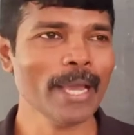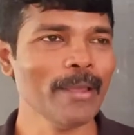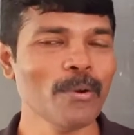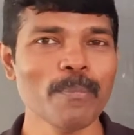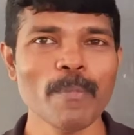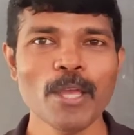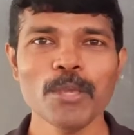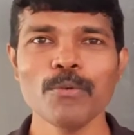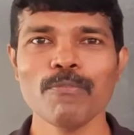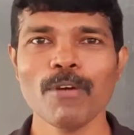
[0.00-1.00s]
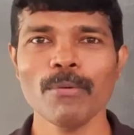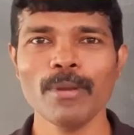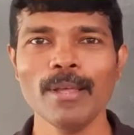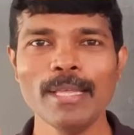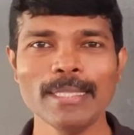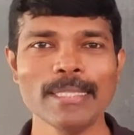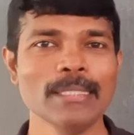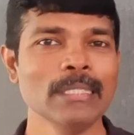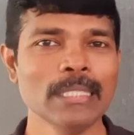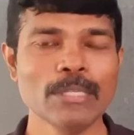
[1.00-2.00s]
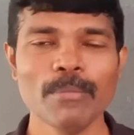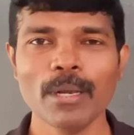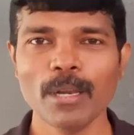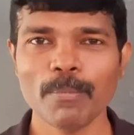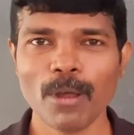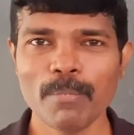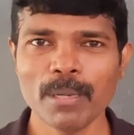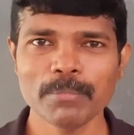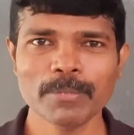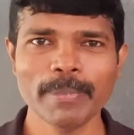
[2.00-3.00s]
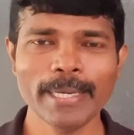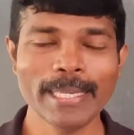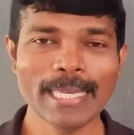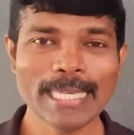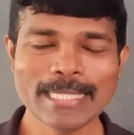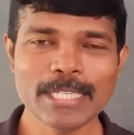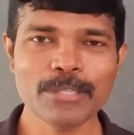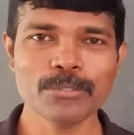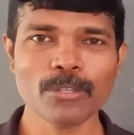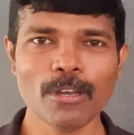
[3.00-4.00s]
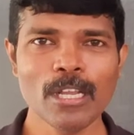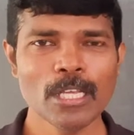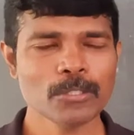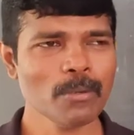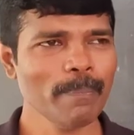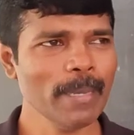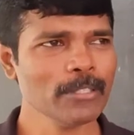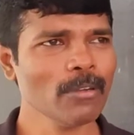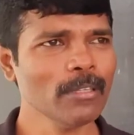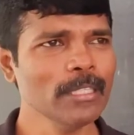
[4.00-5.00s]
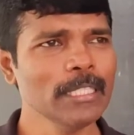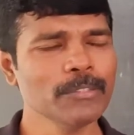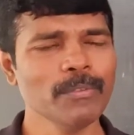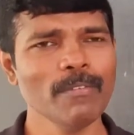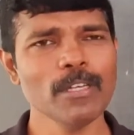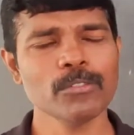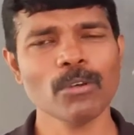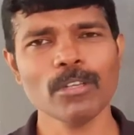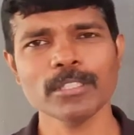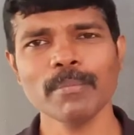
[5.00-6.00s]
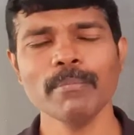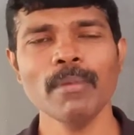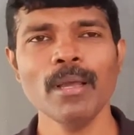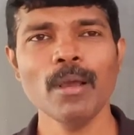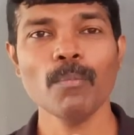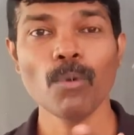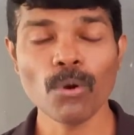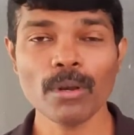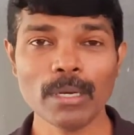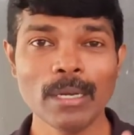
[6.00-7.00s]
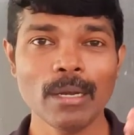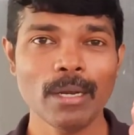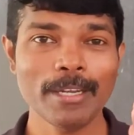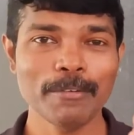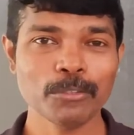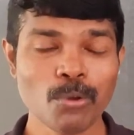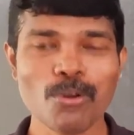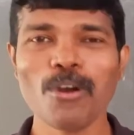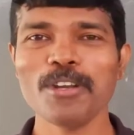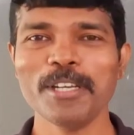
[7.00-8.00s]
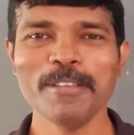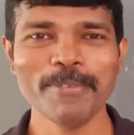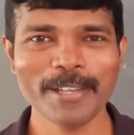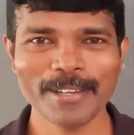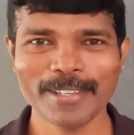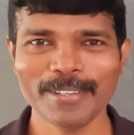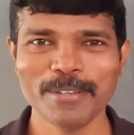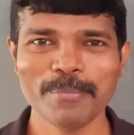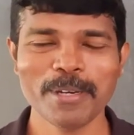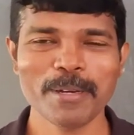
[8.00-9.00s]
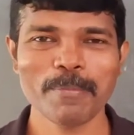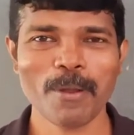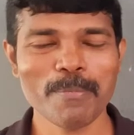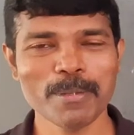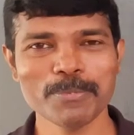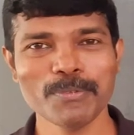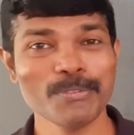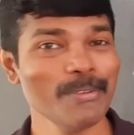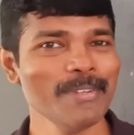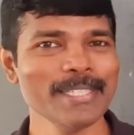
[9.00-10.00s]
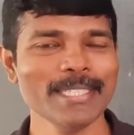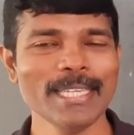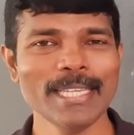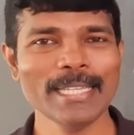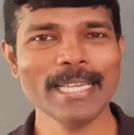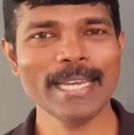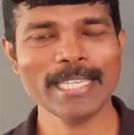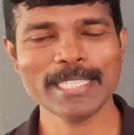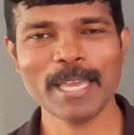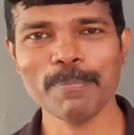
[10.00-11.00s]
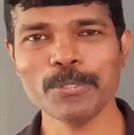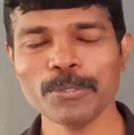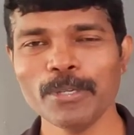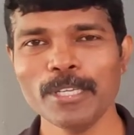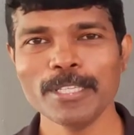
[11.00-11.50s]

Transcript: I hope you found the numerical problems pretty easy to solve. So based on this, we will solve some more so-called difficult numerical problems, which we will see in the next episode.